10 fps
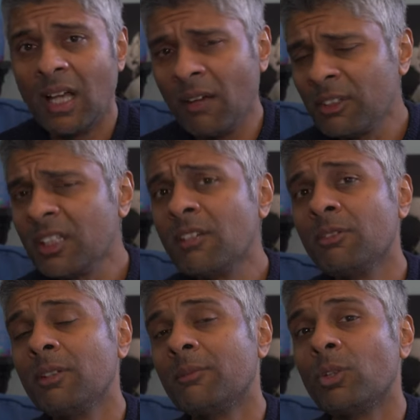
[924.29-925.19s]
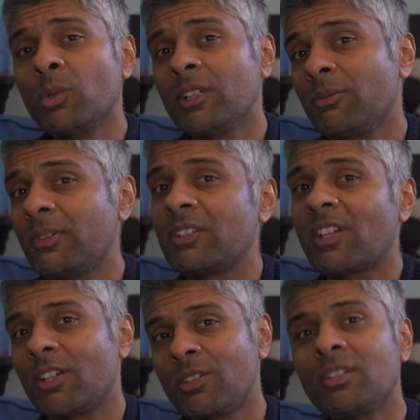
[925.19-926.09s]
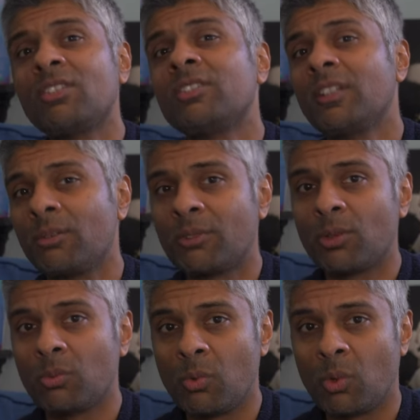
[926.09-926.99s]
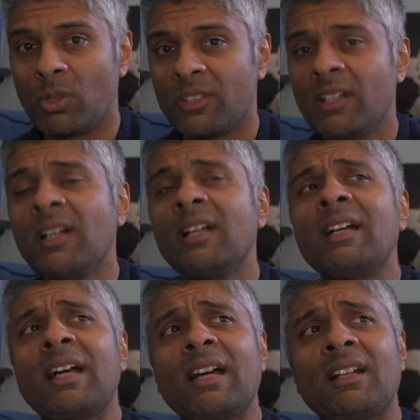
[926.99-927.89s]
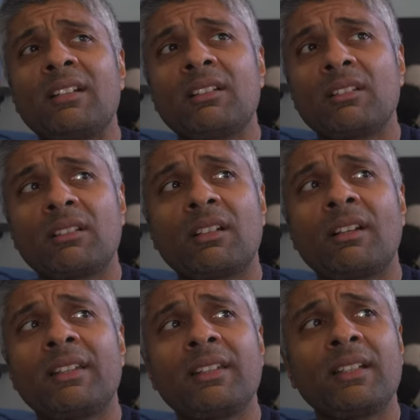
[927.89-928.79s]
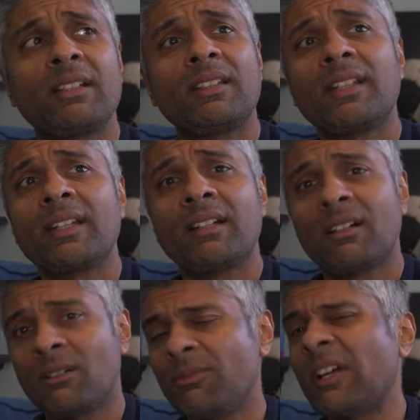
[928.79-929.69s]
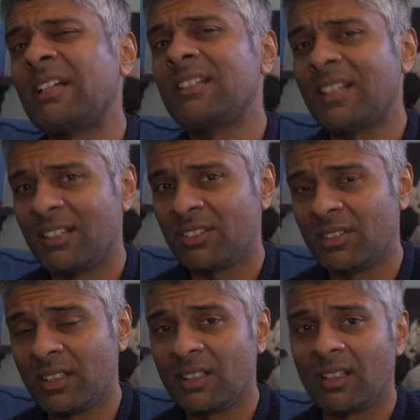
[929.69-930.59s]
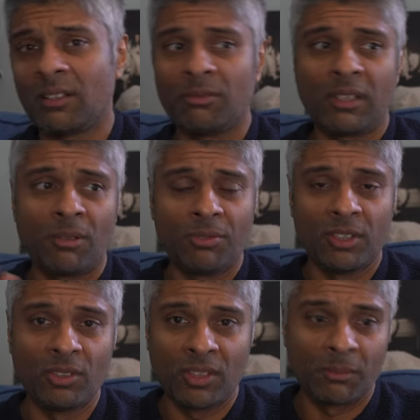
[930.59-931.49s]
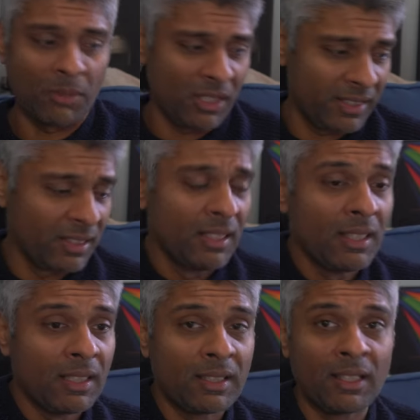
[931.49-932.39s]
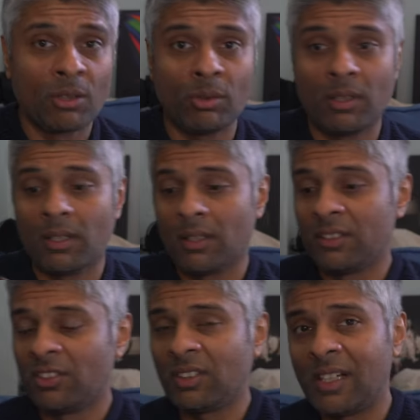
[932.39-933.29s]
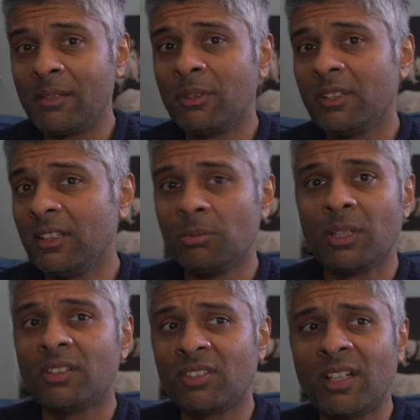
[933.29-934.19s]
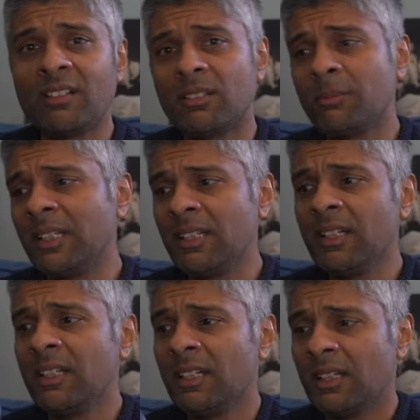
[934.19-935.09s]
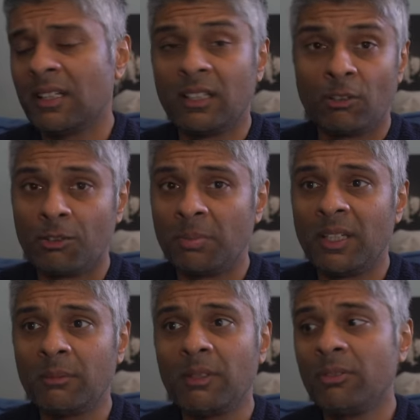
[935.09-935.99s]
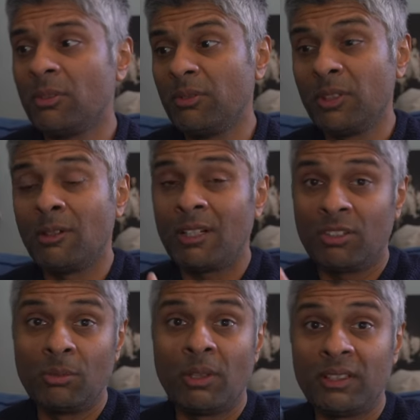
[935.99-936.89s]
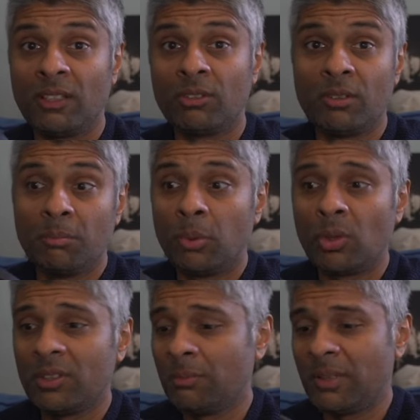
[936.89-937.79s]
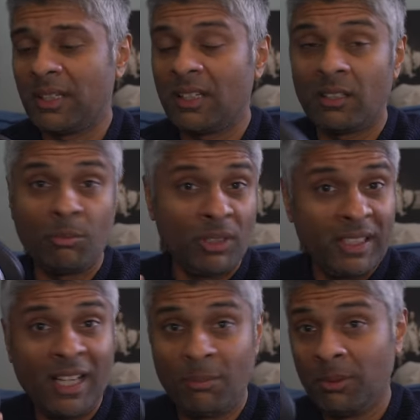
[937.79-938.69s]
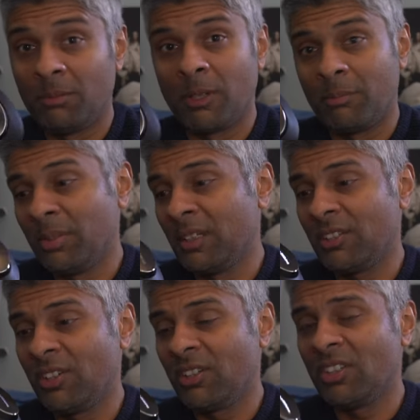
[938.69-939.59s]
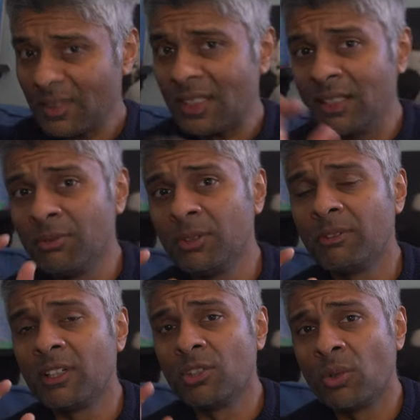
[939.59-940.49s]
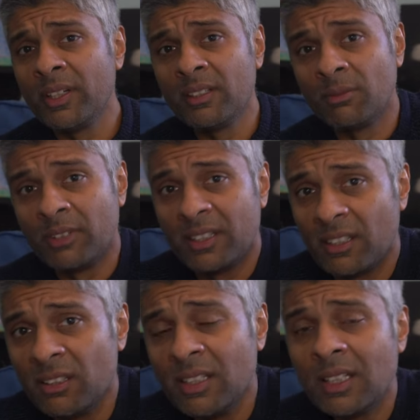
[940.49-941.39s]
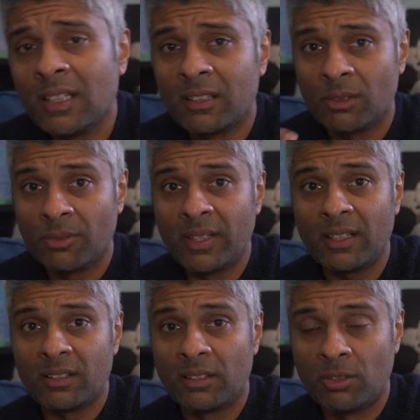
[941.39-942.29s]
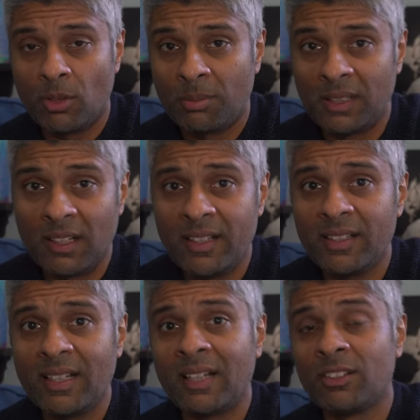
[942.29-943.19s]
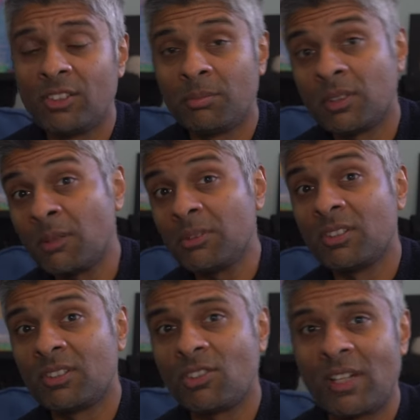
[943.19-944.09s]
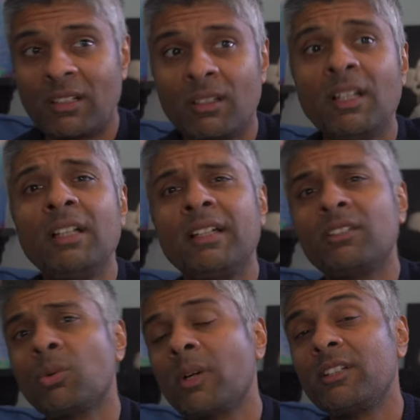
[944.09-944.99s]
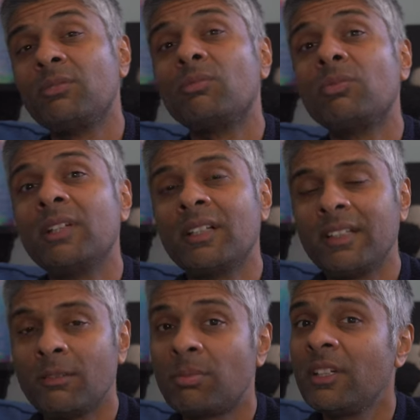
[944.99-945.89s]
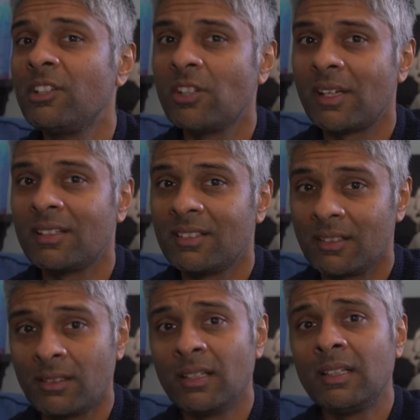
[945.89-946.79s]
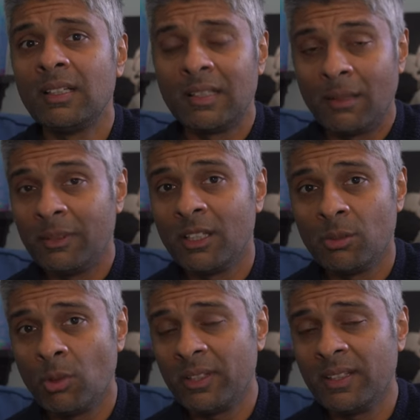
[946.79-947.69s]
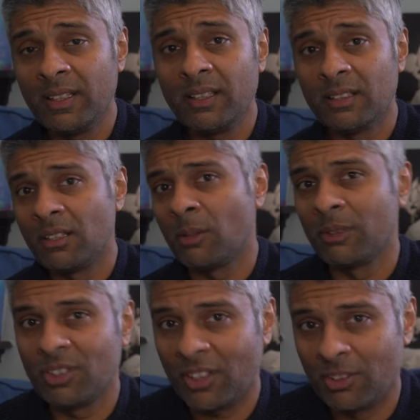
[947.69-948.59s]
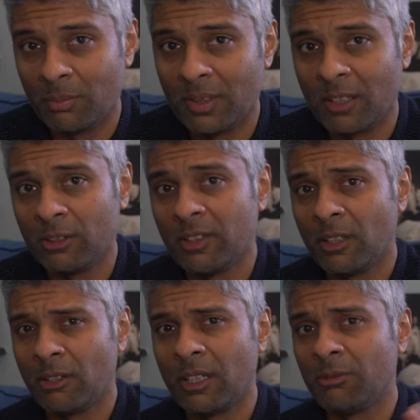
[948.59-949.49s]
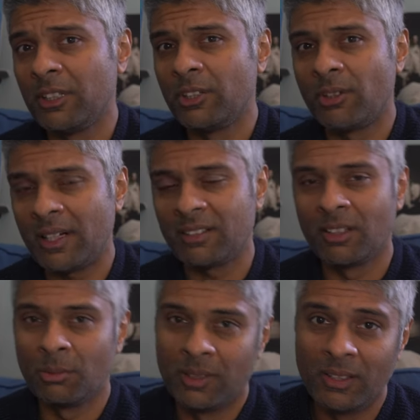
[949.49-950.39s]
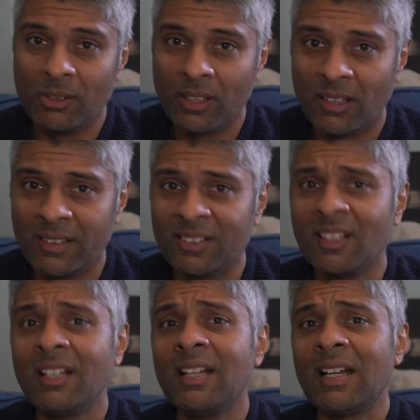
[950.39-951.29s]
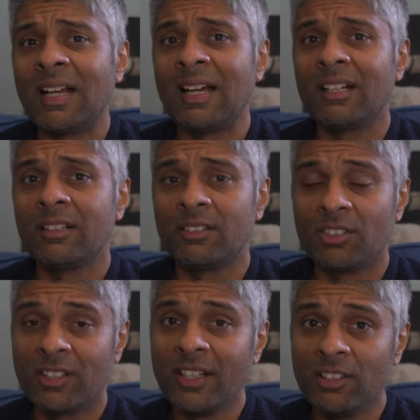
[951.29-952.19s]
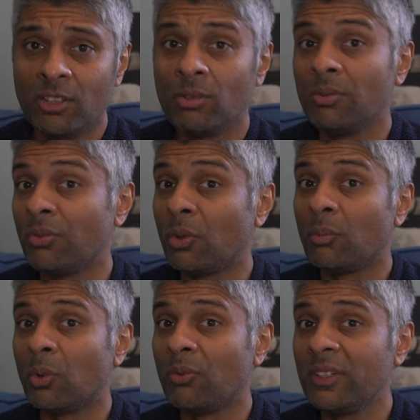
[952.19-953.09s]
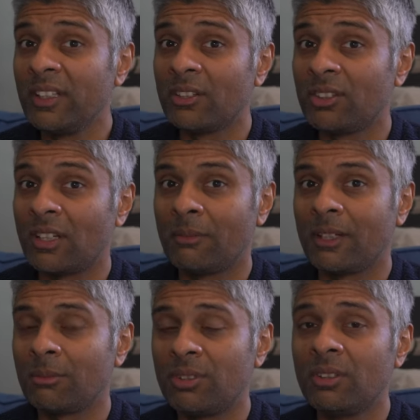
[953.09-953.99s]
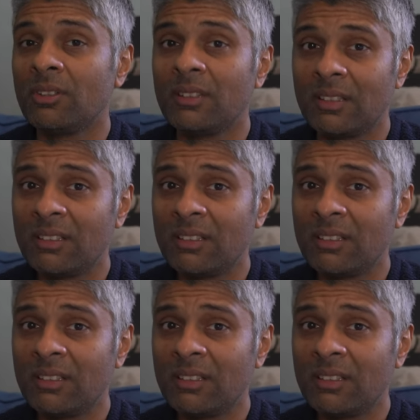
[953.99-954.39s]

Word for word: I'm going to give them an Audio Fixation Silver Award, and I think they are fantastic and I've loved using mine. Now, disclaimer, these weren't sent to me and no one's paying me for the review. I actually went out and bought a pair and I'm really happy with my purchase. If you've enjoyed the video, don't forget to drop a like and a subscription to the channel is always really appreciated. Let me know what you think in the comment section below. You know I love interacting with you guys and stay tuned for more videos coming up soon.